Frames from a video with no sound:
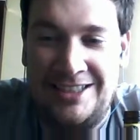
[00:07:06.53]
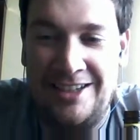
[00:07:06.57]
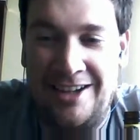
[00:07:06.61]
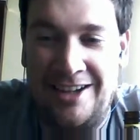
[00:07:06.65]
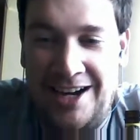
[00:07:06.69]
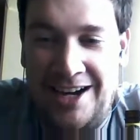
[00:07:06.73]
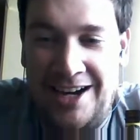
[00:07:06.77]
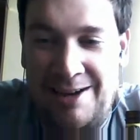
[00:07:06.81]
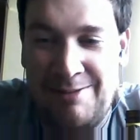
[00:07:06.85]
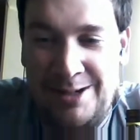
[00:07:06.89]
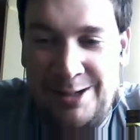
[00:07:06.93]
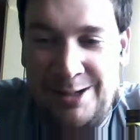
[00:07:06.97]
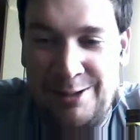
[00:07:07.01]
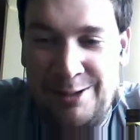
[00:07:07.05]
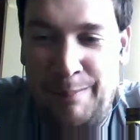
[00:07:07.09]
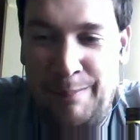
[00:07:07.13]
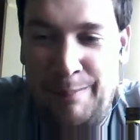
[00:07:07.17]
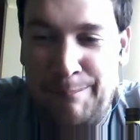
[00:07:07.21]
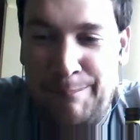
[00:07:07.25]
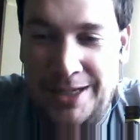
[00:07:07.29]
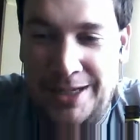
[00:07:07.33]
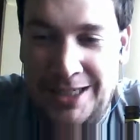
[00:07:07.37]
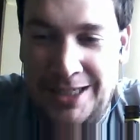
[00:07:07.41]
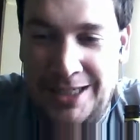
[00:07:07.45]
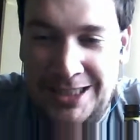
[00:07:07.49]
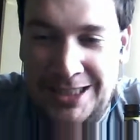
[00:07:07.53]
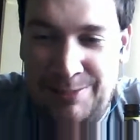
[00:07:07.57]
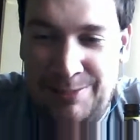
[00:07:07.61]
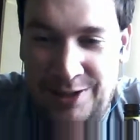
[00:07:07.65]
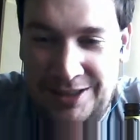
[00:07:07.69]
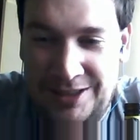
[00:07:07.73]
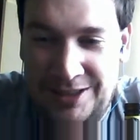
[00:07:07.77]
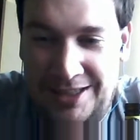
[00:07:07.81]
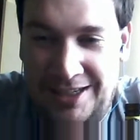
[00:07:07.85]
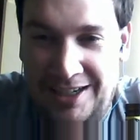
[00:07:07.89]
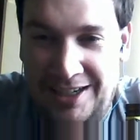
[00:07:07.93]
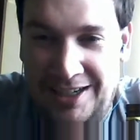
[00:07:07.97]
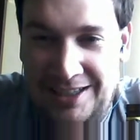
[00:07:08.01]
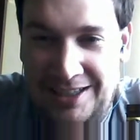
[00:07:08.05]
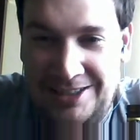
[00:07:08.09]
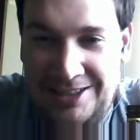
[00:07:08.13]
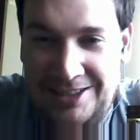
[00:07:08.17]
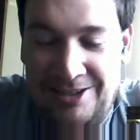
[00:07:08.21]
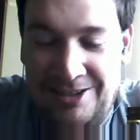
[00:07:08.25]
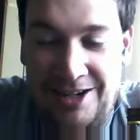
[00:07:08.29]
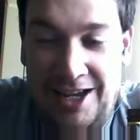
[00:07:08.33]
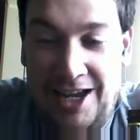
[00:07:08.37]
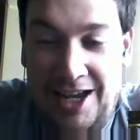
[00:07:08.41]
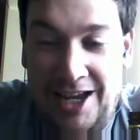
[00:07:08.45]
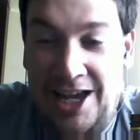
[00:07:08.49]
night I went to a Beastie Boys
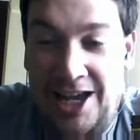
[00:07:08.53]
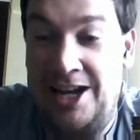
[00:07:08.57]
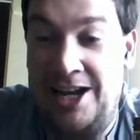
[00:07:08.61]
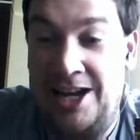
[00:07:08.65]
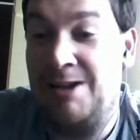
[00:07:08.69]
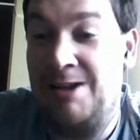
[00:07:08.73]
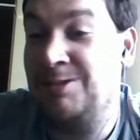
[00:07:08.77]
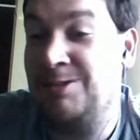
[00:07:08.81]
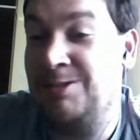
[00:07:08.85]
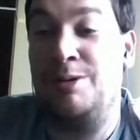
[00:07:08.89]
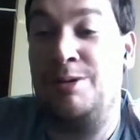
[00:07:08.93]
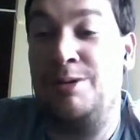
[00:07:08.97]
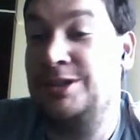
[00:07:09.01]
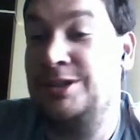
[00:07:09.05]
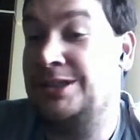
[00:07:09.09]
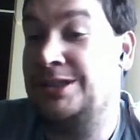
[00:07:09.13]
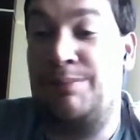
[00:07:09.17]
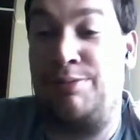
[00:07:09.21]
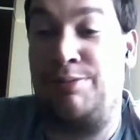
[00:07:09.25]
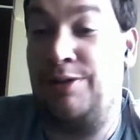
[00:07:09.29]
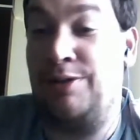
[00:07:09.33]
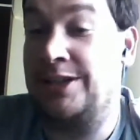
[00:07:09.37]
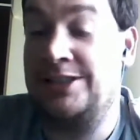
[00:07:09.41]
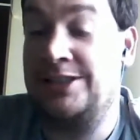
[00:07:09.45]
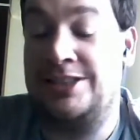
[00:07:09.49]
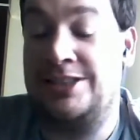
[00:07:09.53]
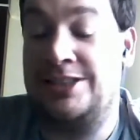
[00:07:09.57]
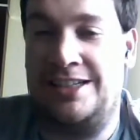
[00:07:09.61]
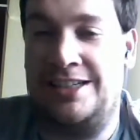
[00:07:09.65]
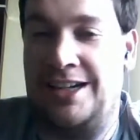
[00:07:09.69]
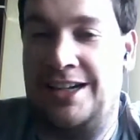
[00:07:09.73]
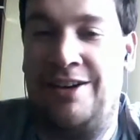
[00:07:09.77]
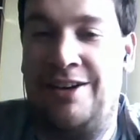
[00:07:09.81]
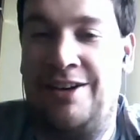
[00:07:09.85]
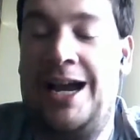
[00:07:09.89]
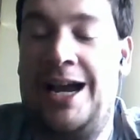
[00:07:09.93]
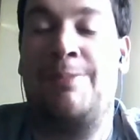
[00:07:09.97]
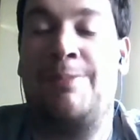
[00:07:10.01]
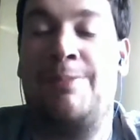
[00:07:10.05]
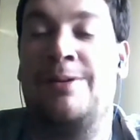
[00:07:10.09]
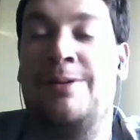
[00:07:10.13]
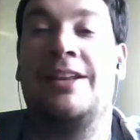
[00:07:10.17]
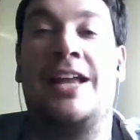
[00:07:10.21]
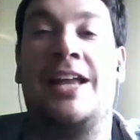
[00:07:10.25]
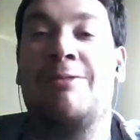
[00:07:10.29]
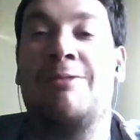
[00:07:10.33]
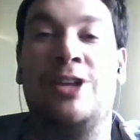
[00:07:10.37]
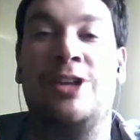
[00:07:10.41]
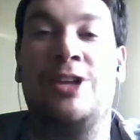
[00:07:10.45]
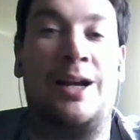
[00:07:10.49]
concert and it was the most depressing thing that ever happened.
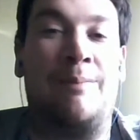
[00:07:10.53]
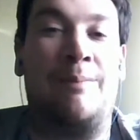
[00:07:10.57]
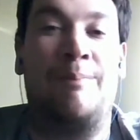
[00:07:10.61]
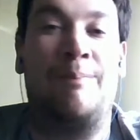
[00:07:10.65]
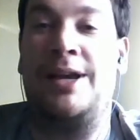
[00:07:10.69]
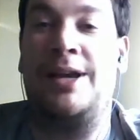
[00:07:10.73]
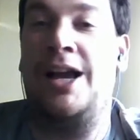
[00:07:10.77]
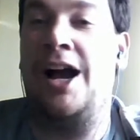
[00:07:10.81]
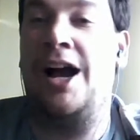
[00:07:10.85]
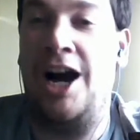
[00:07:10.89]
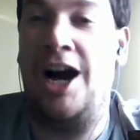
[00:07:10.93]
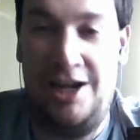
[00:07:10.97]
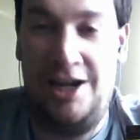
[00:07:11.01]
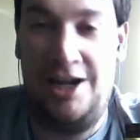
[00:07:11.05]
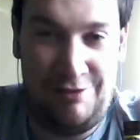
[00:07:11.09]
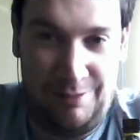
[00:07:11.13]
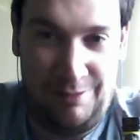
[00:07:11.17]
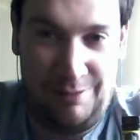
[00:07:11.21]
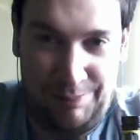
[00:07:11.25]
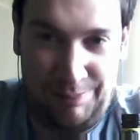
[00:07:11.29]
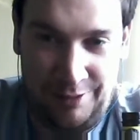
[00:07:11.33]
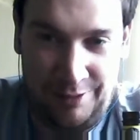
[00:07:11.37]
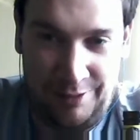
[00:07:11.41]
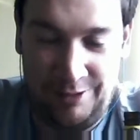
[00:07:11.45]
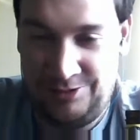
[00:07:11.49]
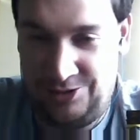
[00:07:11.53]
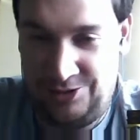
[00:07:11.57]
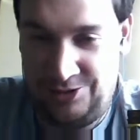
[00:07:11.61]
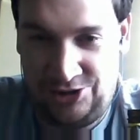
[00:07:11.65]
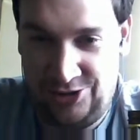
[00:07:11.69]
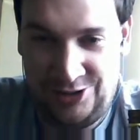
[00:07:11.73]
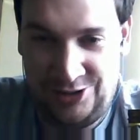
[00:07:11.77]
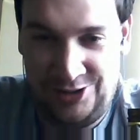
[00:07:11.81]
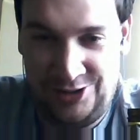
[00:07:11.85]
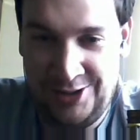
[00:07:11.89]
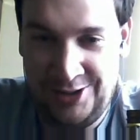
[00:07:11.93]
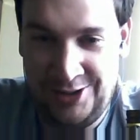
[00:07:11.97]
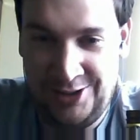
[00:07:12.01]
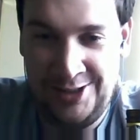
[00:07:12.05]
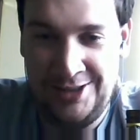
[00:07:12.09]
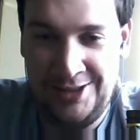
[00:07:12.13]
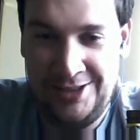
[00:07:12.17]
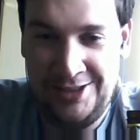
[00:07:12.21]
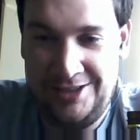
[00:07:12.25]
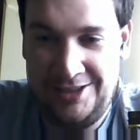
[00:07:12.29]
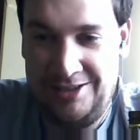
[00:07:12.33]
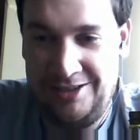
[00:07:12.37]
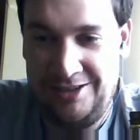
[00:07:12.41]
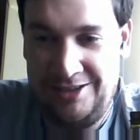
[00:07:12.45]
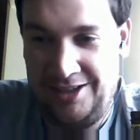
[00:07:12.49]
They were like beyond reproach.
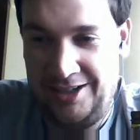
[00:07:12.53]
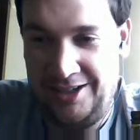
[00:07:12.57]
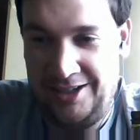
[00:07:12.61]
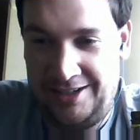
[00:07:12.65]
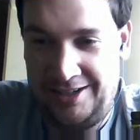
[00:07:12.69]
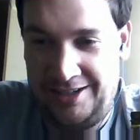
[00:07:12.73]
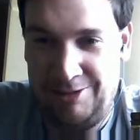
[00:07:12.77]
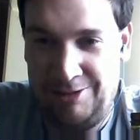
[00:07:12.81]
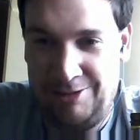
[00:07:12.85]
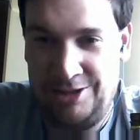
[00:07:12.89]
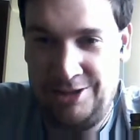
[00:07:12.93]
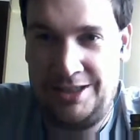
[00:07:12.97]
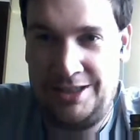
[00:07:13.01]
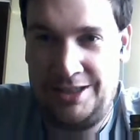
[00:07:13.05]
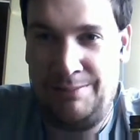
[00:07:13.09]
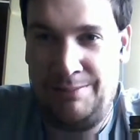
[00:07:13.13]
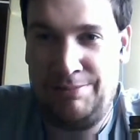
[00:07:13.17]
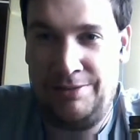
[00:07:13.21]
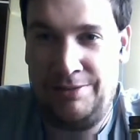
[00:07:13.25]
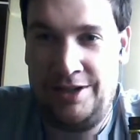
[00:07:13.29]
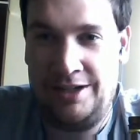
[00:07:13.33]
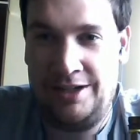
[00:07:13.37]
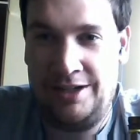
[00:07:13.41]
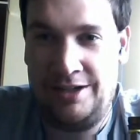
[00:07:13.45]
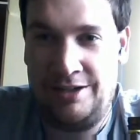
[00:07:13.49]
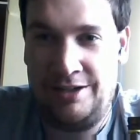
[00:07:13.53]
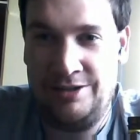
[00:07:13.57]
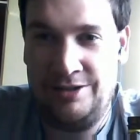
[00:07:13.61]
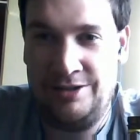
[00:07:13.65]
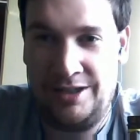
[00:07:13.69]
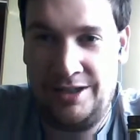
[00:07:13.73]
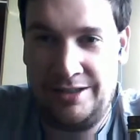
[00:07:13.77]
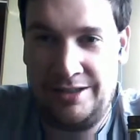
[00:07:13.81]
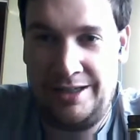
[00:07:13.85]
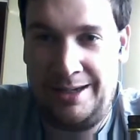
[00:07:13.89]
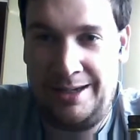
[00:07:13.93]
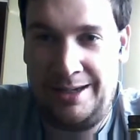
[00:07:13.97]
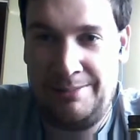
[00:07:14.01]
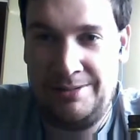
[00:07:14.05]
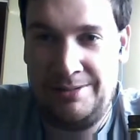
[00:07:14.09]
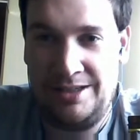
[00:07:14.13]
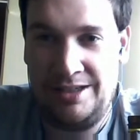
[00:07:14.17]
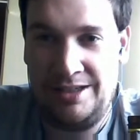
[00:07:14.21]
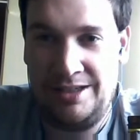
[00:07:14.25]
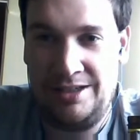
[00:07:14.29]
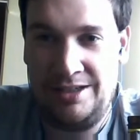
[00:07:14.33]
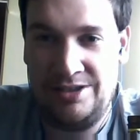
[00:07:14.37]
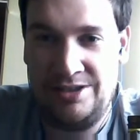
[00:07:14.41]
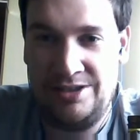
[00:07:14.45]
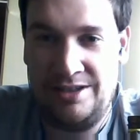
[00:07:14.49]
They're like, we're just going to play Acoustic
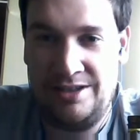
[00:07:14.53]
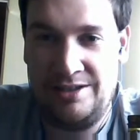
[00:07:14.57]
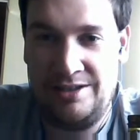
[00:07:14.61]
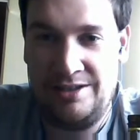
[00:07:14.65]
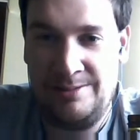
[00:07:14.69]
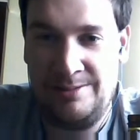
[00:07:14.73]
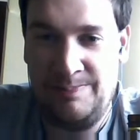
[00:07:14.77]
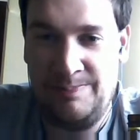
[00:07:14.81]
Sabotage now.